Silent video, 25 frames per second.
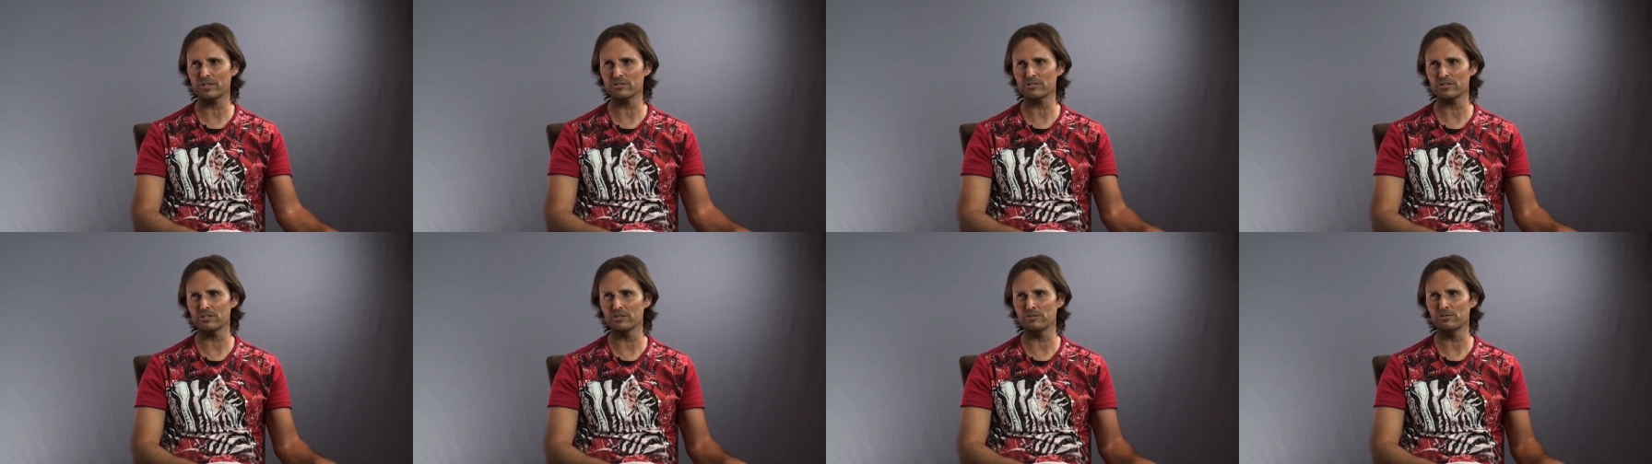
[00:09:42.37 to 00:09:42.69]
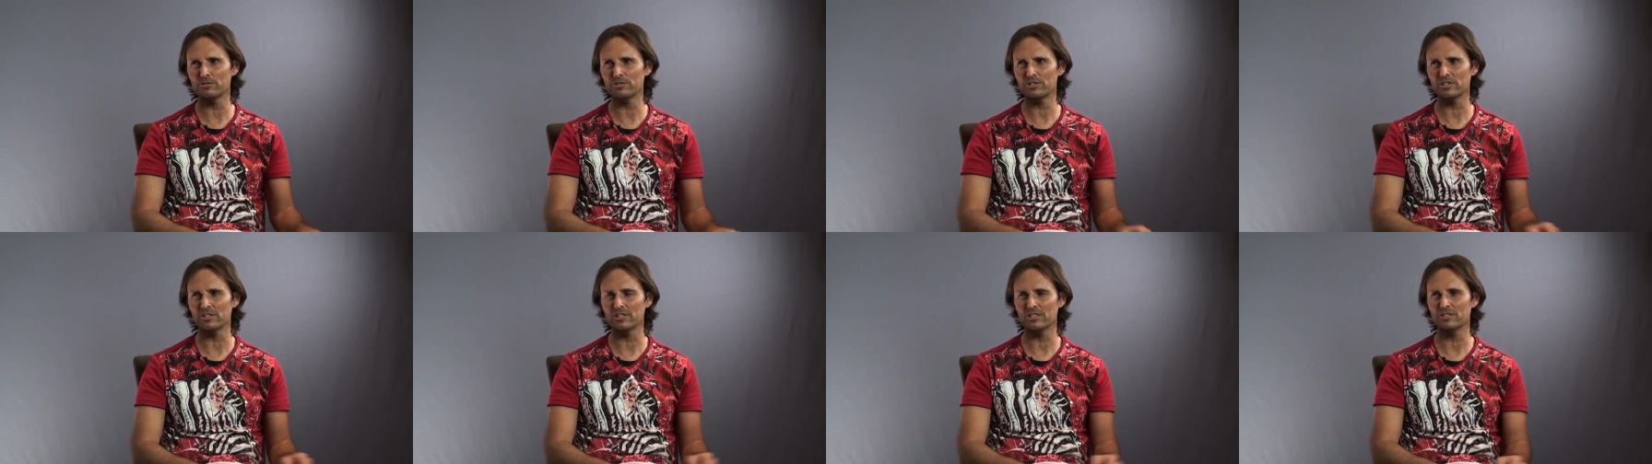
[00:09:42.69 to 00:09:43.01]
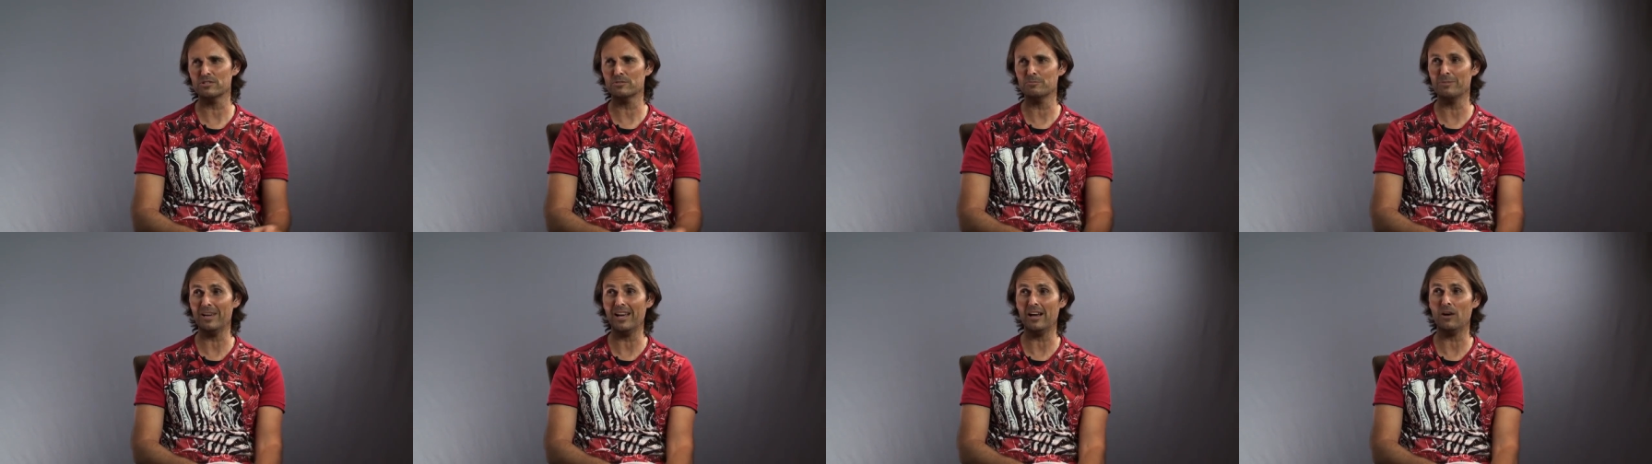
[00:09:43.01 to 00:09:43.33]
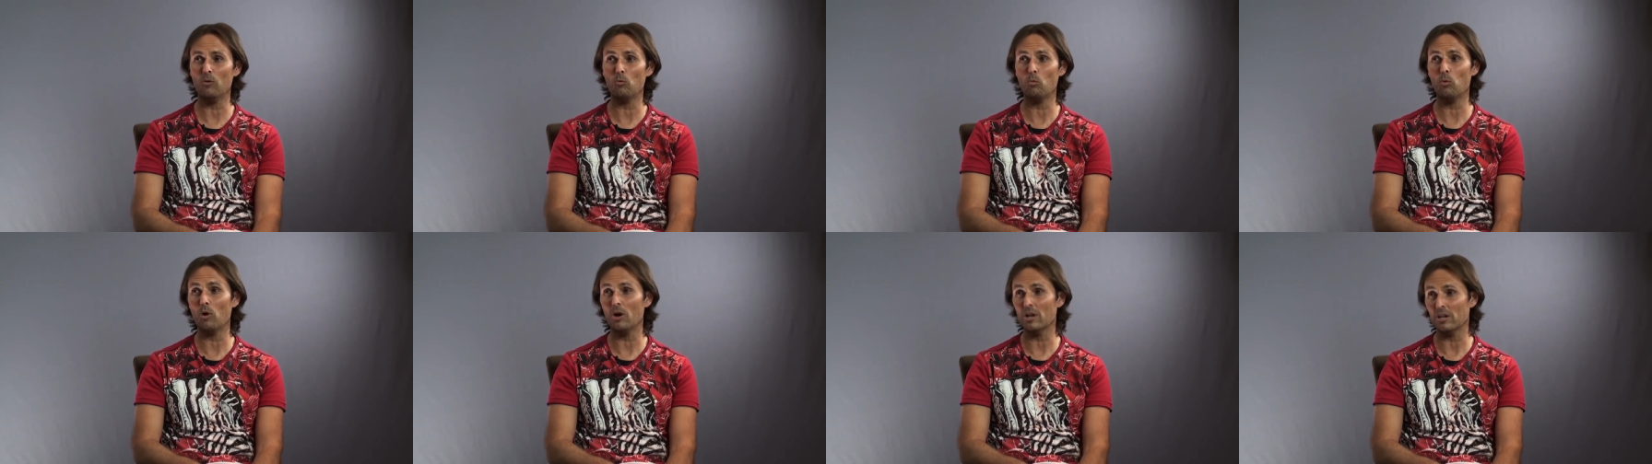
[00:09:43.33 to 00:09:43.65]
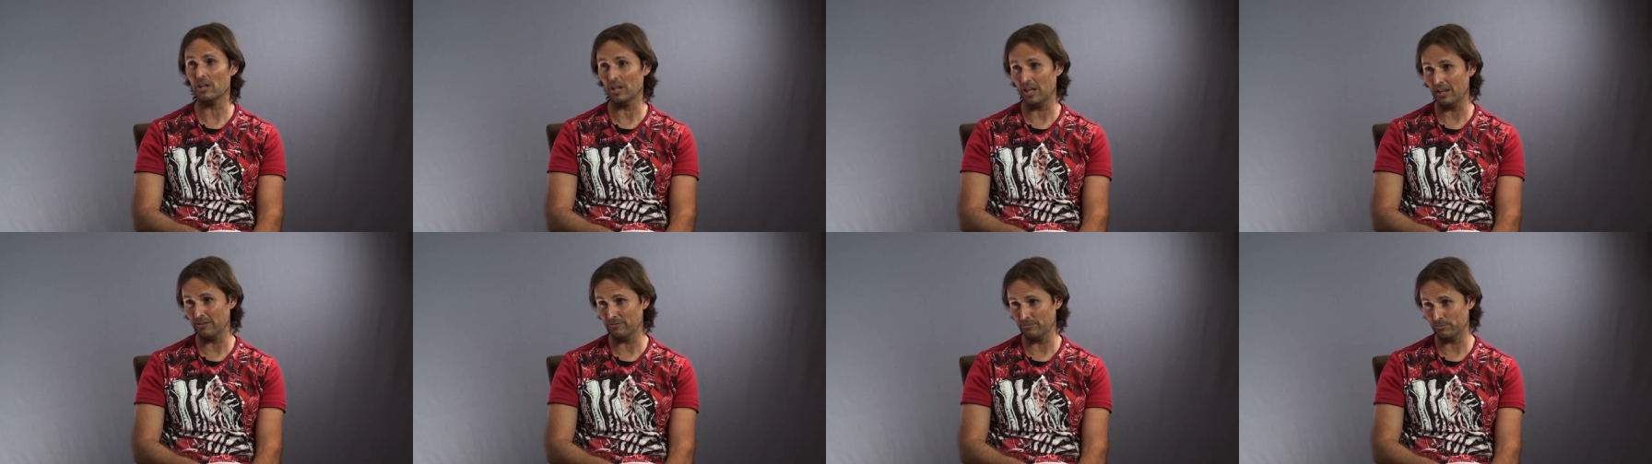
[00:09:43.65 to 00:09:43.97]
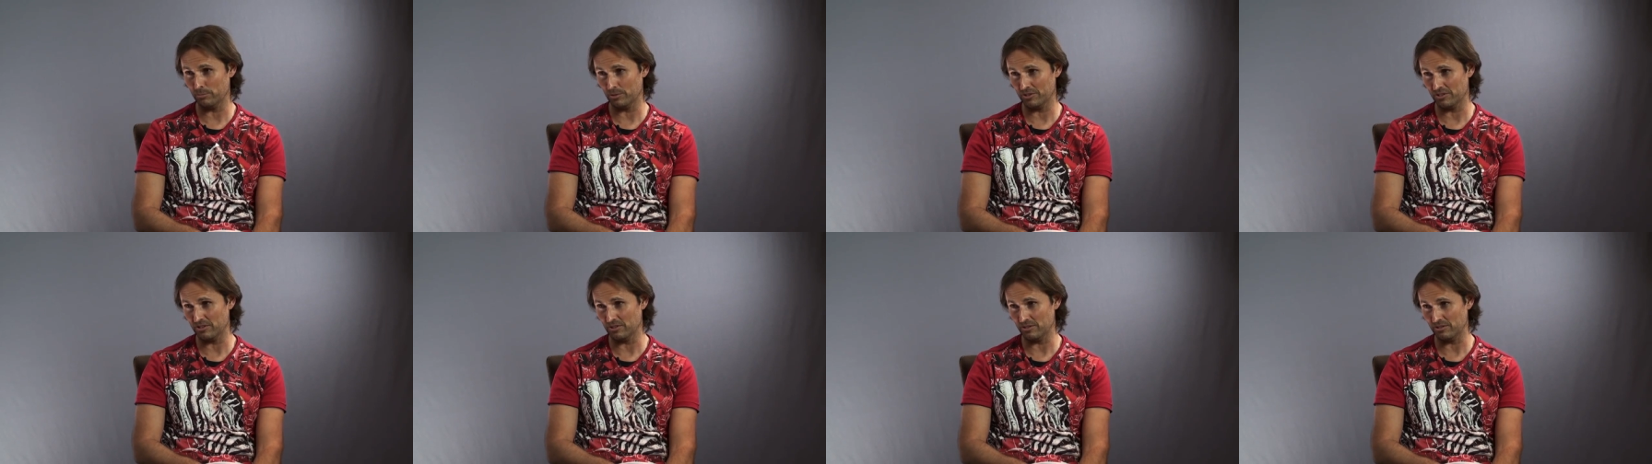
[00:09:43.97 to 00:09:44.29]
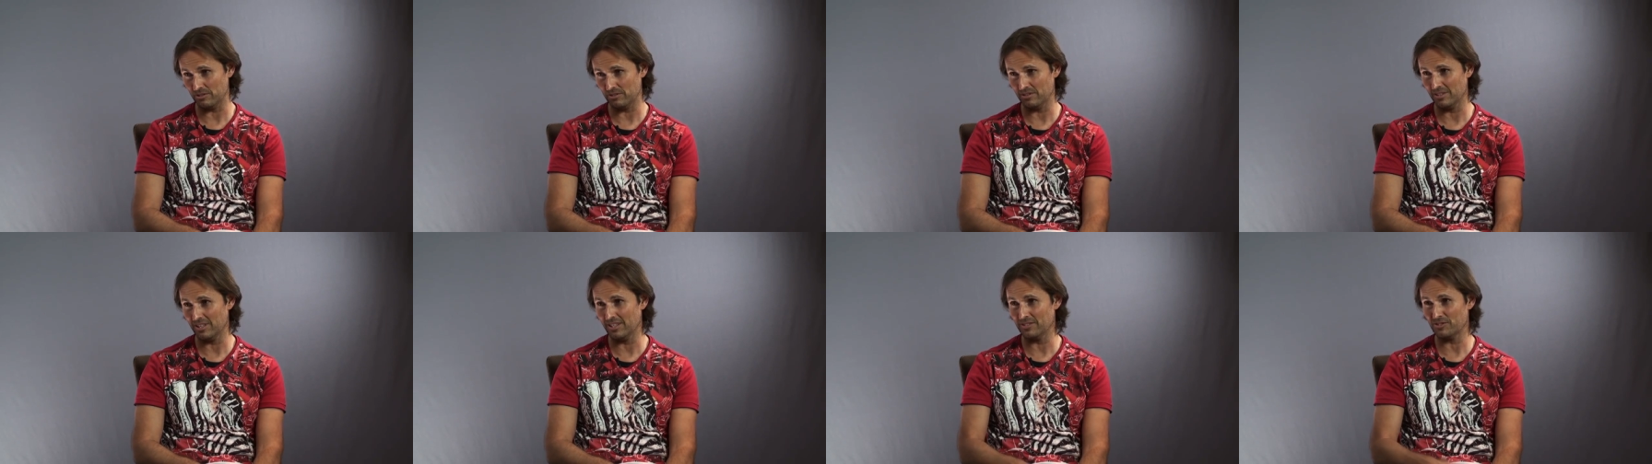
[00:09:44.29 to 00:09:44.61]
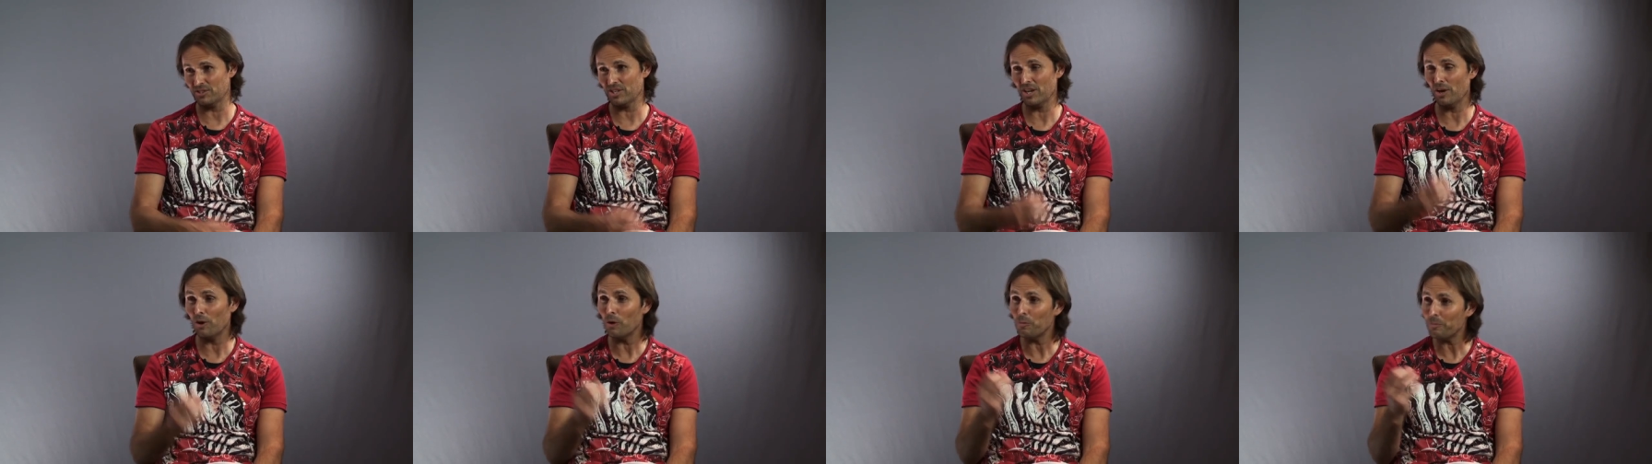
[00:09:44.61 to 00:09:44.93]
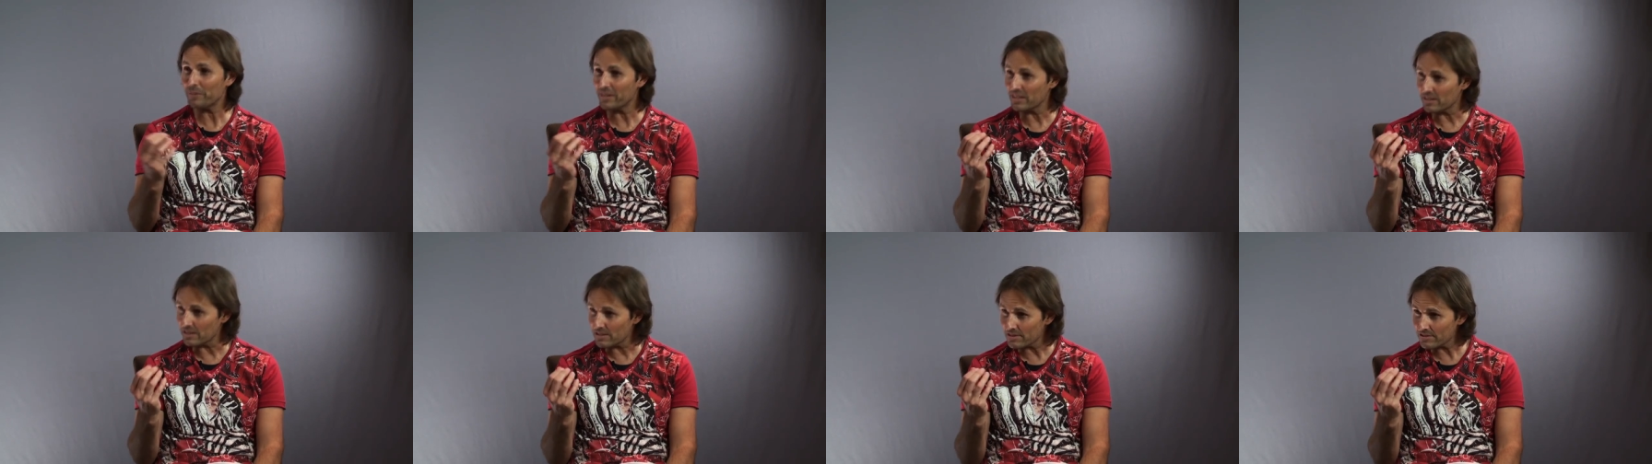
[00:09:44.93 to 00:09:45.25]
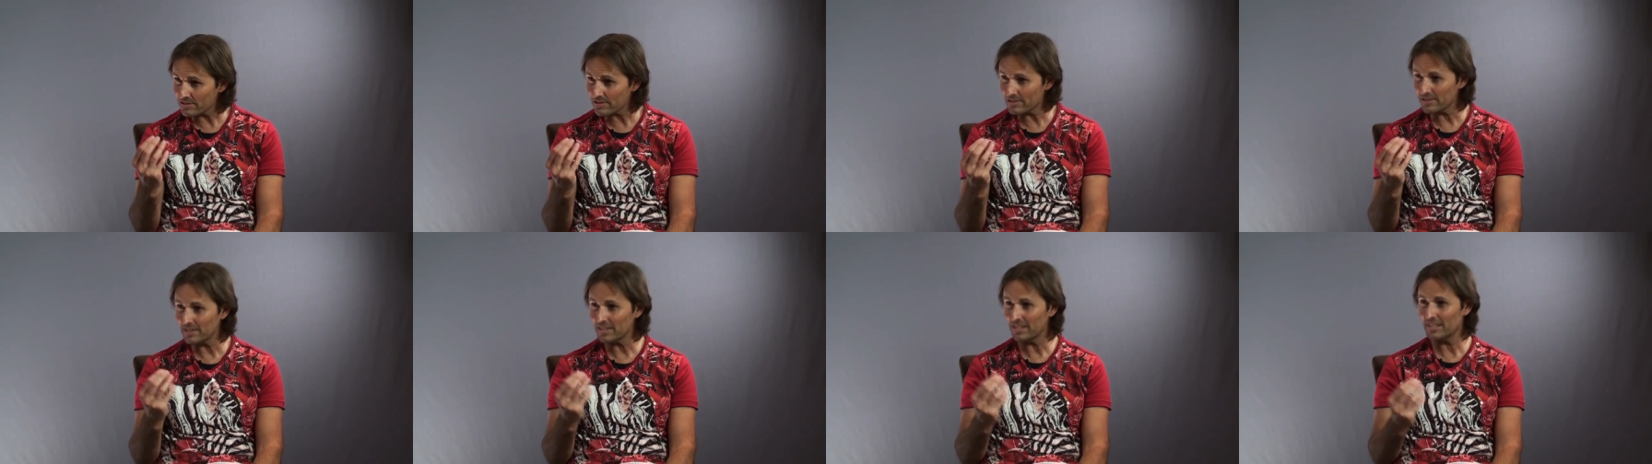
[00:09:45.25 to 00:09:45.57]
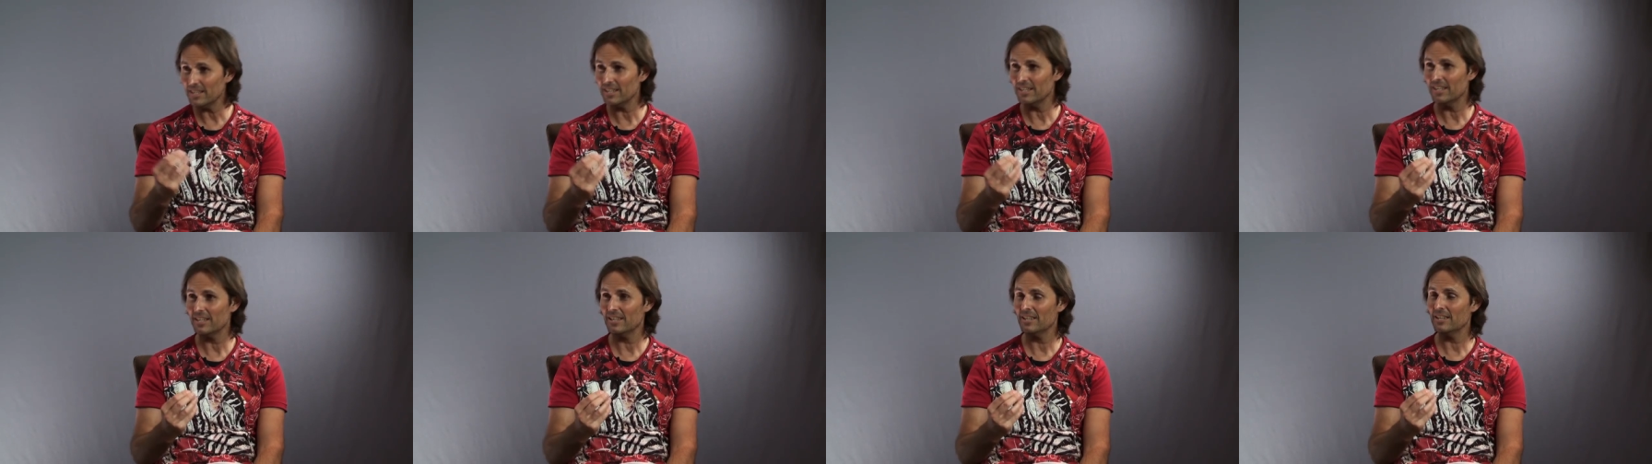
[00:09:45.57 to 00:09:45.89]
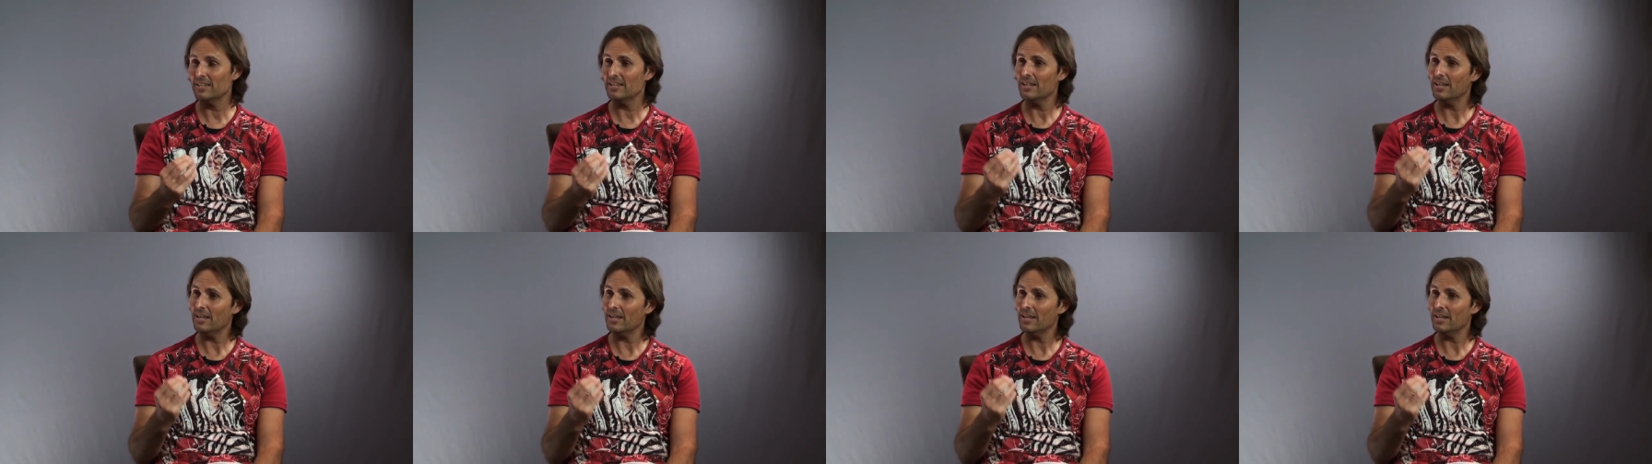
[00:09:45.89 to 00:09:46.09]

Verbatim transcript: resolution as about what love would do. It's helping us. Yes.